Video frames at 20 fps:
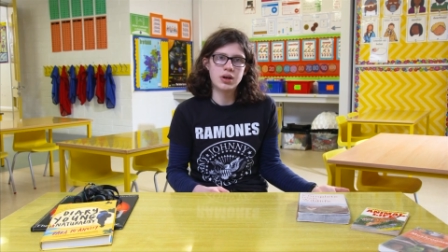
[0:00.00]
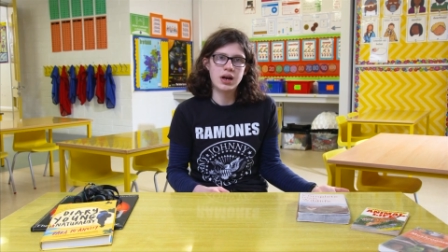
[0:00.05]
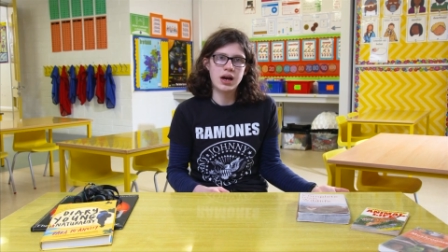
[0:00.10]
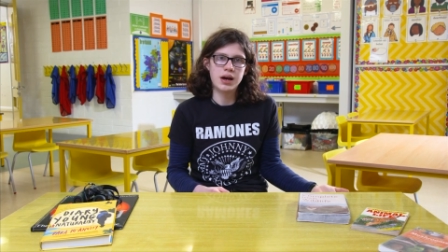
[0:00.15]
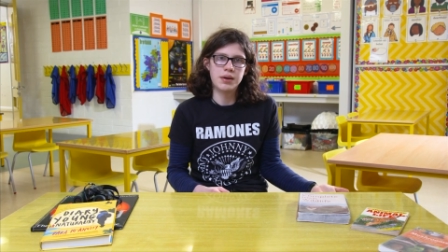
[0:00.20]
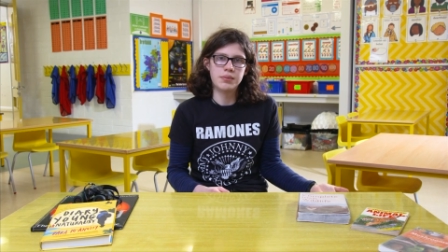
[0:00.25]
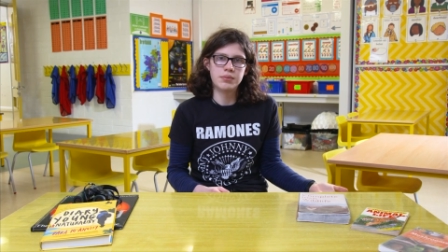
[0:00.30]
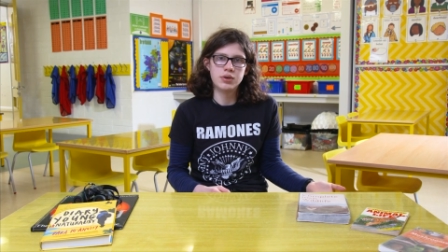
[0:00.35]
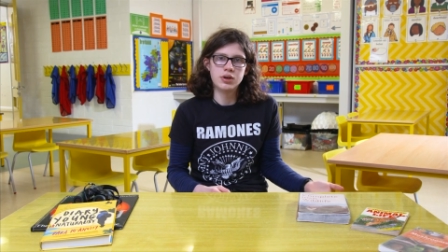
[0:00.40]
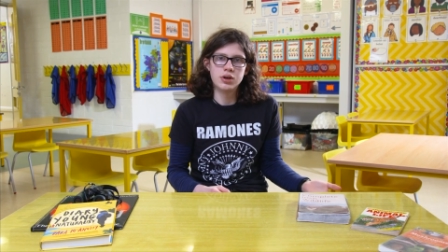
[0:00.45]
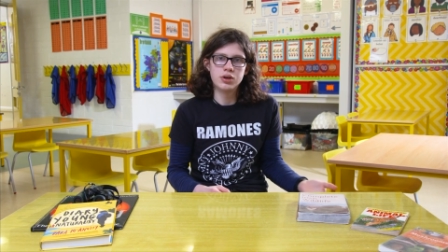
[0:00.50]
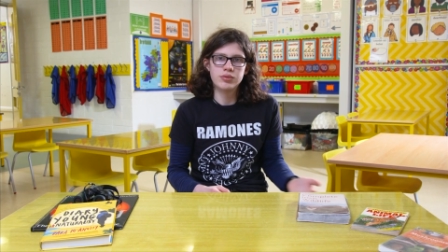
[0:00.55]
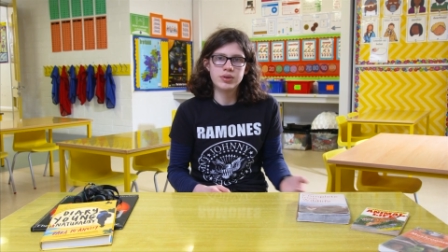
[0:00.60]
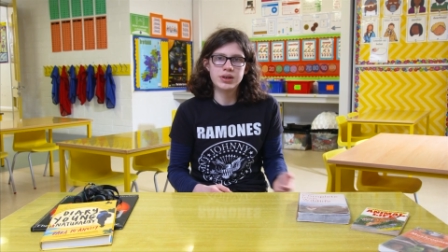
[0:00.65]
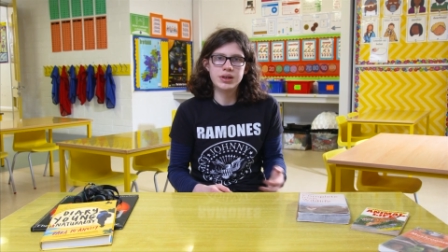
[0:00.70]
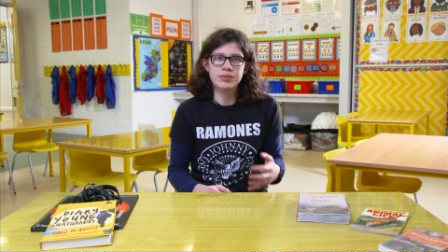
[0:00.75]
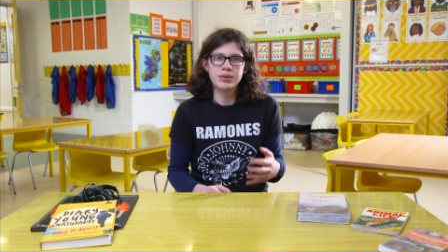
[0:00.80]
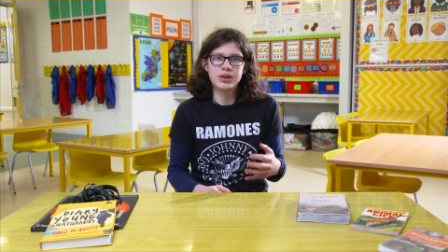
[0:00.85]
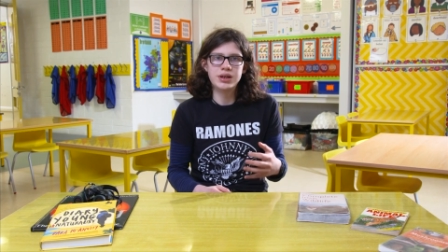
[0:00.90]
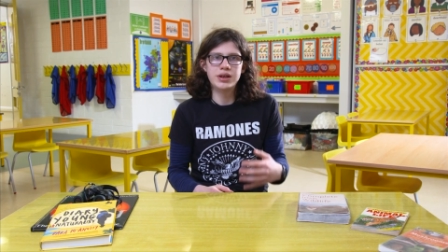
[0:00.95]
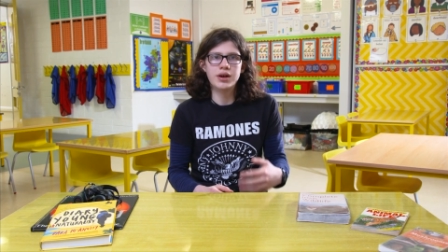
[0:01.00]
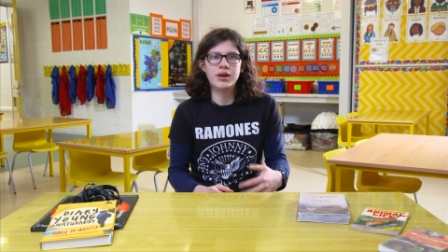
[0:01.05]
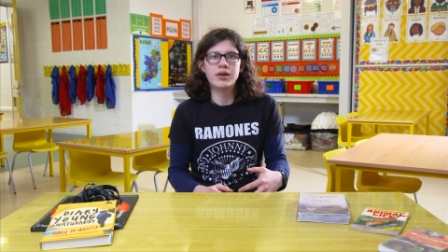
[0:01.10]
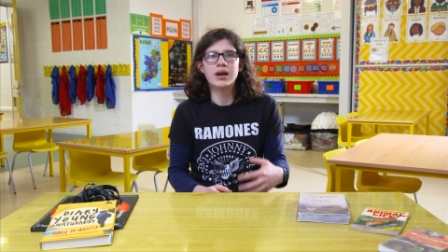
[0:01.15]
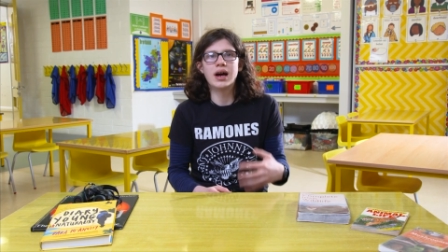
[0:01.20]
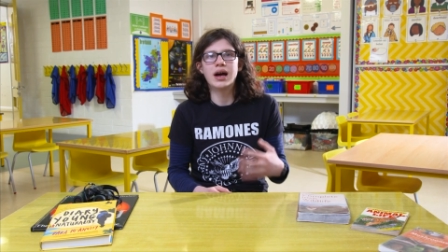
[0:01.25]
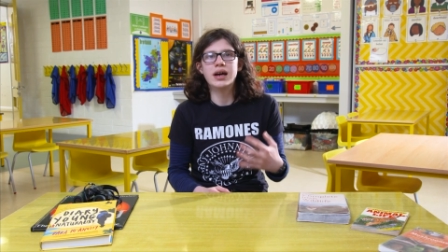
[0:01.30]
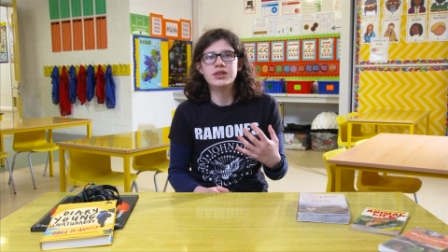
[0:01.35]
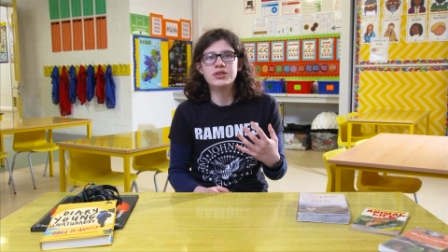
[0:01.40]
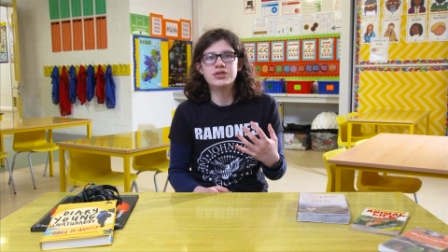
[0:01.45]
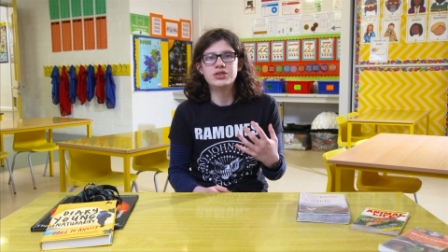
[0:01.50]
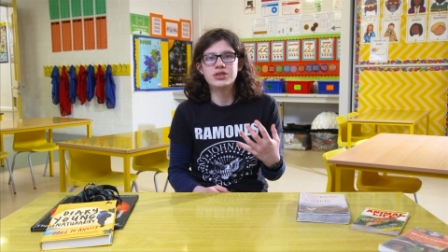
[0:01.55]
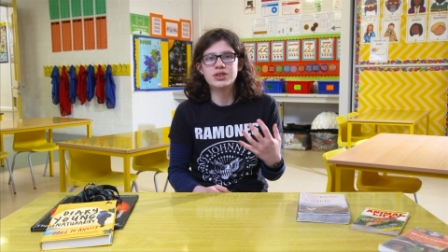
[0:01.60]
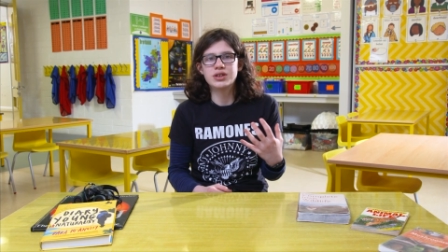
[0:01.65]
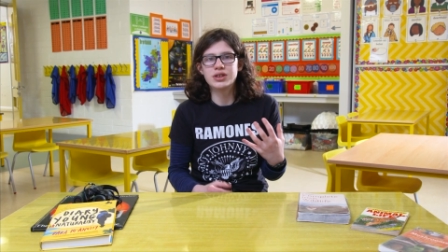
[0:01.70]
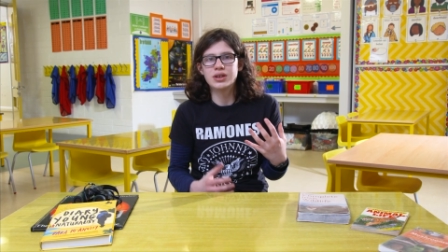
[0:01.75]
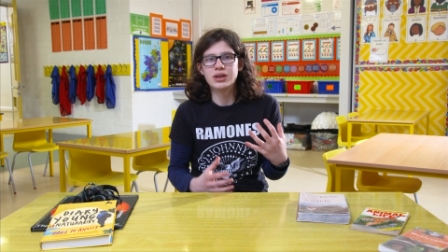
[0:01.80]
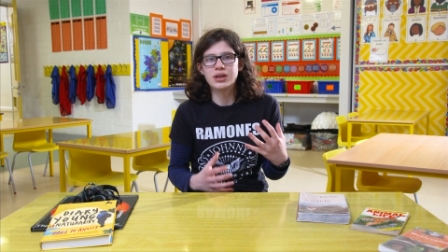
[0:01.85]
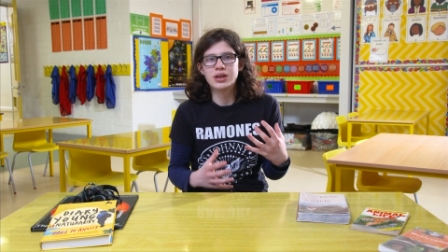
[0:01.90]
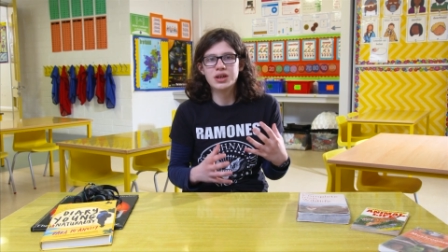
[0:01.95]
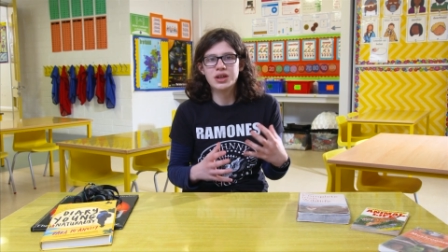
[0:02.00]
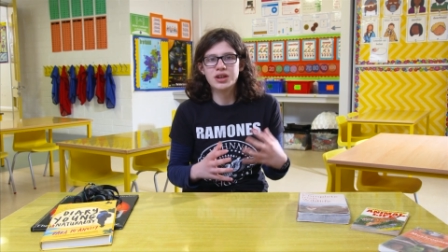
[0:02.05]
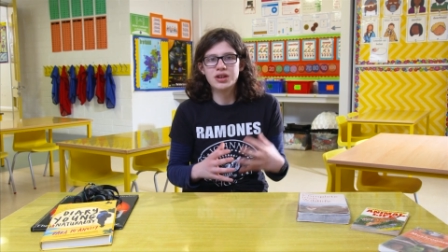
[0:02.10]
um, really, really young, I used to